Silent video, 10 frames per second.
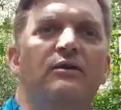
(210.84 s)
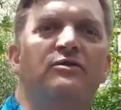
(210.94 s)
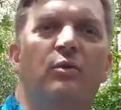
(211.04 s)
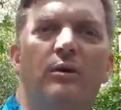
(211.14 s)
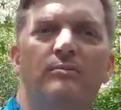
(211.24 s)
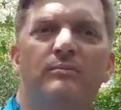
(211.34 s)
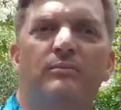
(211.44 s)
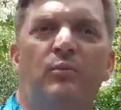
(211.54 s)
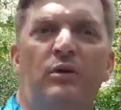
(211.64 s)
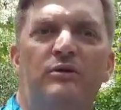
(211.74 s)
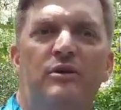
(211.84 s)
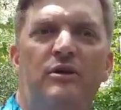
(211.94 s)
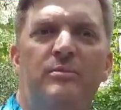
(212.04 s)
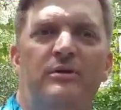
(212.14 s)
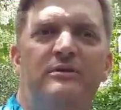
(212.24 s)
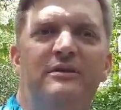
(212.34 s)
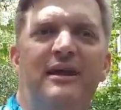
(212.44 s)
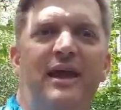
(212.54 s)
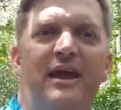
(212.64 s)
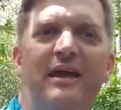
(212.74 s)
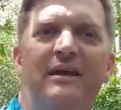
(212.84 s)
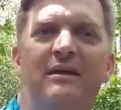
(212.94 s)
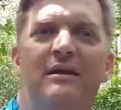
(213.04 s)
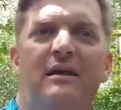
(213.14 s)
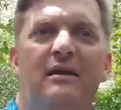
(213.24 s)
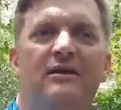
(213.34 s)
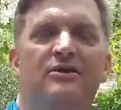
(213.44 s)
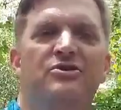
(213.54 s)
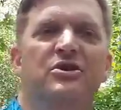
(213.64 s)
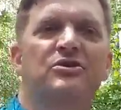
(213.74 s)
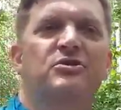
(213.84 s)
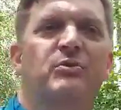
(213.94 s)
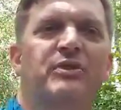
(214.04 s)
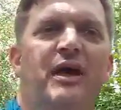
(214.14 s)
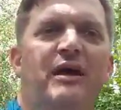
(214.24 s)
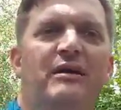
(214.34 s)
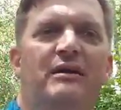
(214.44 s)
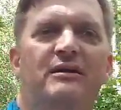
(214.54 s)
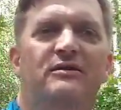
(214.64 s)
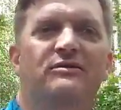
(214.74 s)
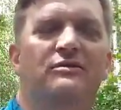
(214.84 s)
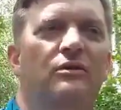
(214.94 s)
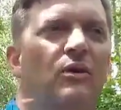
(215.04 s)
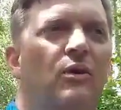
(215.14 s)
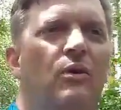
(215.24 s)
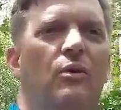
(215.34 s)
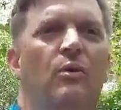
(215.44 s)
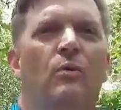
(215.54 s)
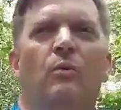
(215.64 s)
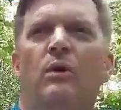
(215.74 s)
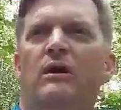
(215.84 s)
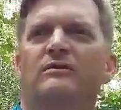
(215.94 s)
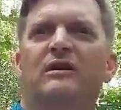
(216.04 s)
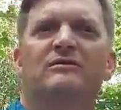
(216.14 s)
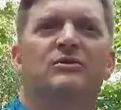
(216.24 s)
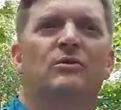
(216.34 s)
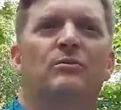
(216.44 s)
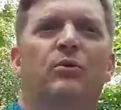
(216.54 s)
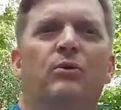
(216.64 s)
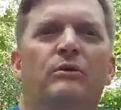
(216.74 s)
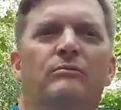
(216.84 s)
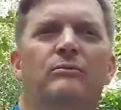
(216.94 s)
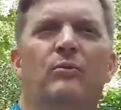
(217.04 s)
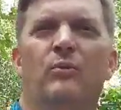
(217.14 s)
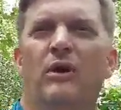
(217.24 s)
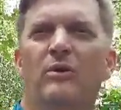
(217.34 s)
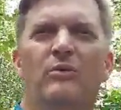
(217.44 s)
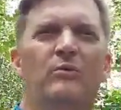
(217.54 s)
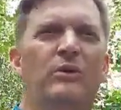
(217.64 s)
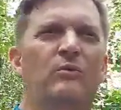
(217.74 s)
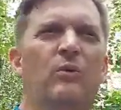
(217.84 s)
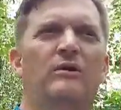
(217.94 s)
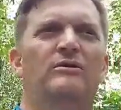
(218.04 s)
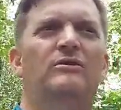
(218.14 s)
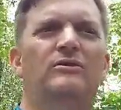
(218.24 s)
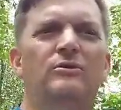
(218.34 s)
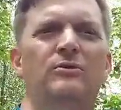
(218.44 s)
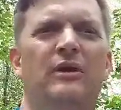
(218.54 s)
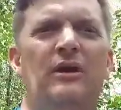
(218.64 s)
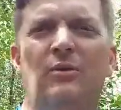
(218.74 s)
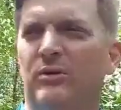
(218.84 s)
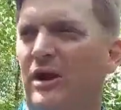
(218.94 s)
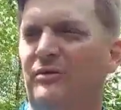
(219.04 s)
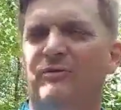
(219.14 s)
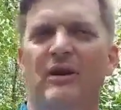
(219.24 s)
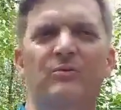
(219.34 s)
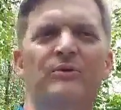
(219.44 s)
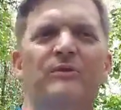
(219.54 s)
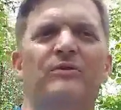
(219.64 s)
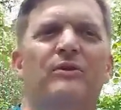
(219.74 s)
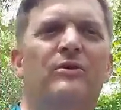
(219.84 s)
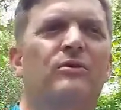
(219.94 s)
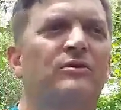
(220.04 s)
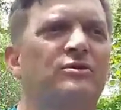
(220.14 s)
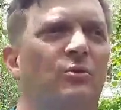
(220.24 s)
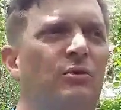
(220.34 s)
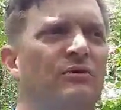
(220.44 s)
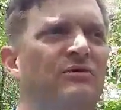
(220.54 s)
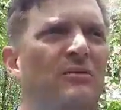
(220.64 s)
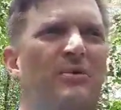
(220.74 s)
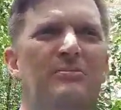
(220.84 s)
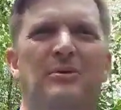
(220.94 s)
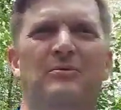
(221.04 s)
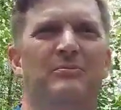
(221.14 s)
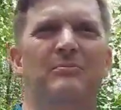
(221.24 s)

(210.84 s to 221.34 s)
So what I want to talk about today in conjunction with that is, why is that so important? Why would we want to do that? Okay, fine, we found the courage in order to step up, but